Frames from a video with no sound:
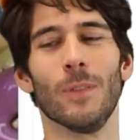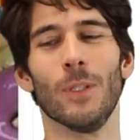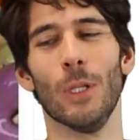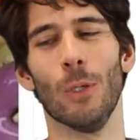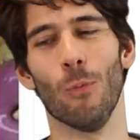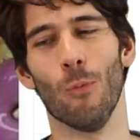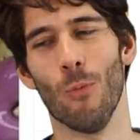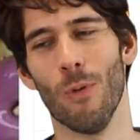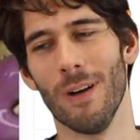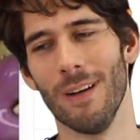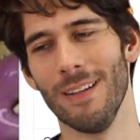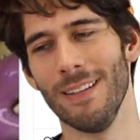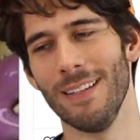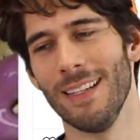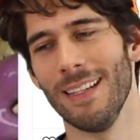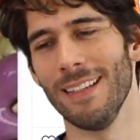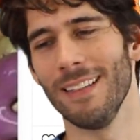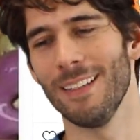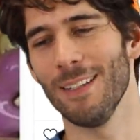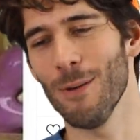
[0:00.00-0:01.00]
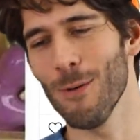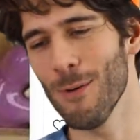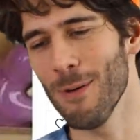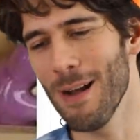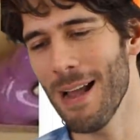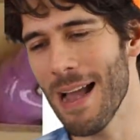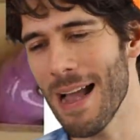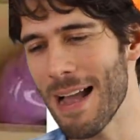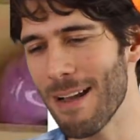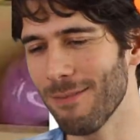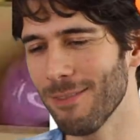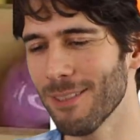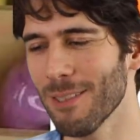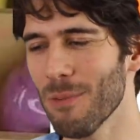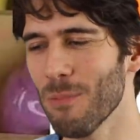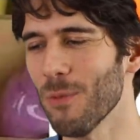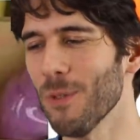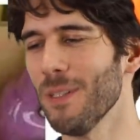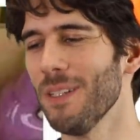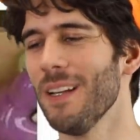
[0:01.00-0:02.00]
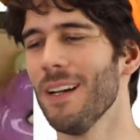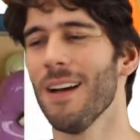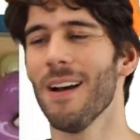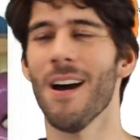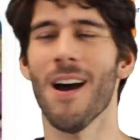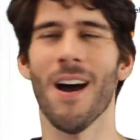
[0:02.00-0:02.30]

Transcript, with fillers: The one that don't have someone to